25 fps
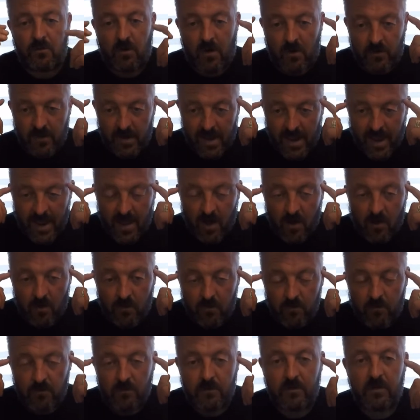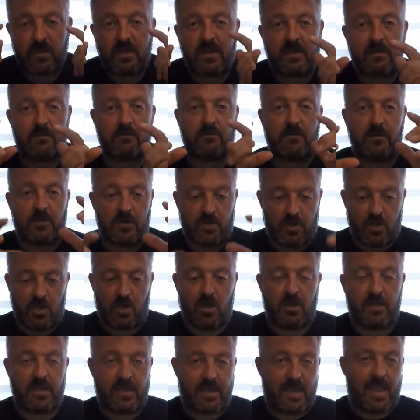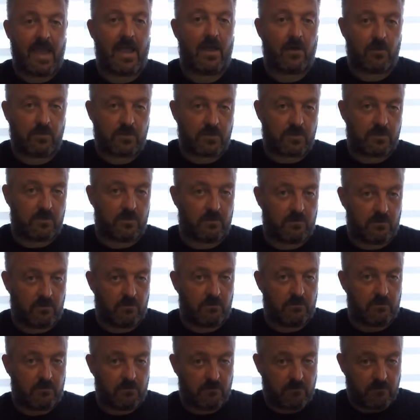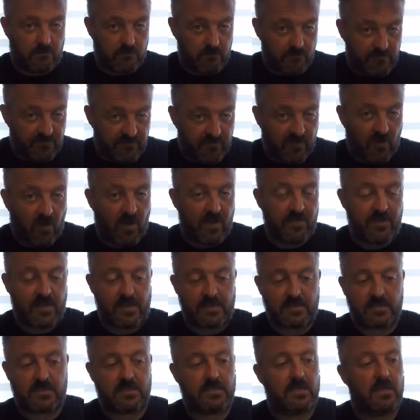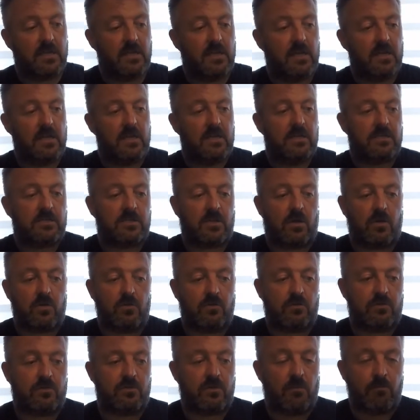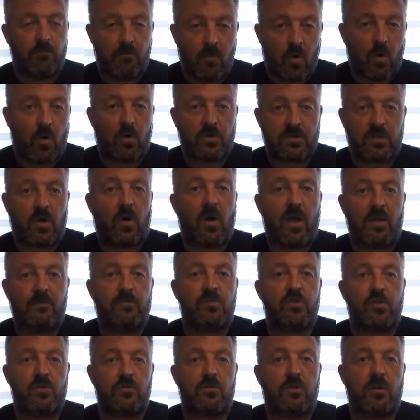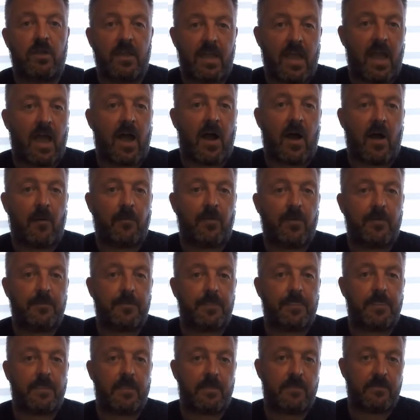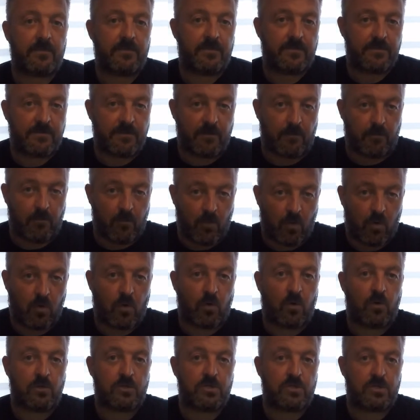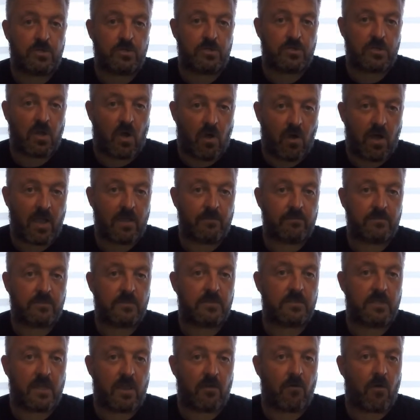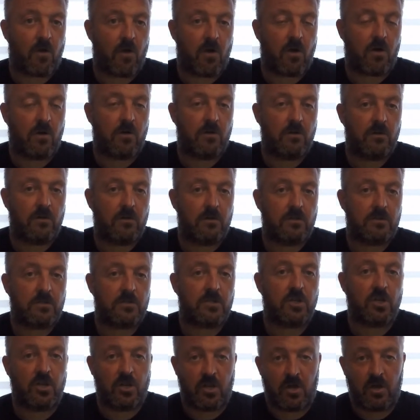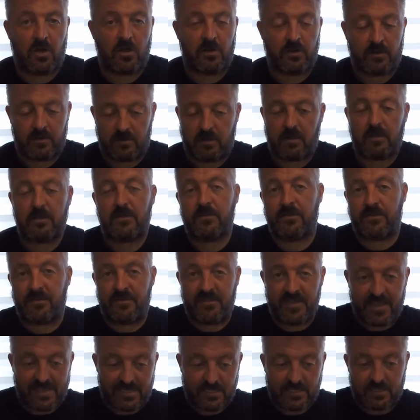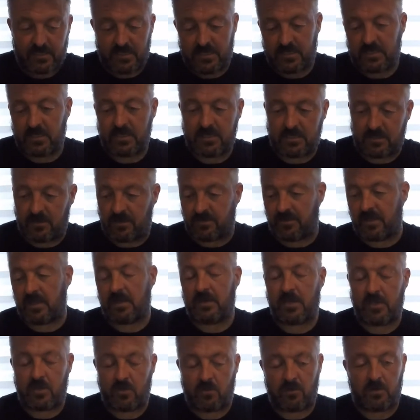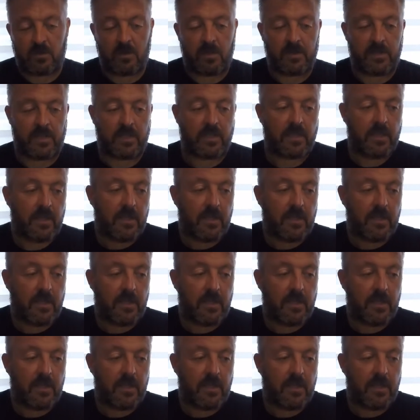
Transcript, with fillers: are now learning how to fly this. So the more times you can get up, the more times there are to learn this. This is the thing that you're learning.